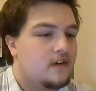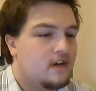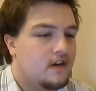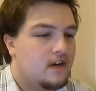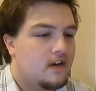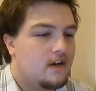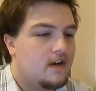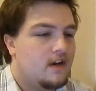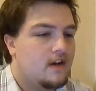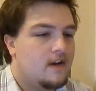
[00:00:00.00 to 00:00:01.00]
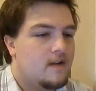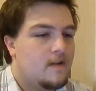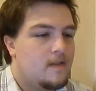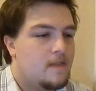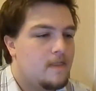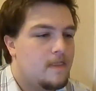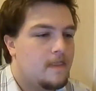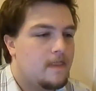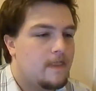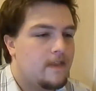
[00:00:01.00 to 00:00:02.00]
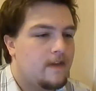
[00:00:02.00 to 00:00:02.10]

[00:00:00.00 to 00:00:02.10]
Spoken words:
(silence)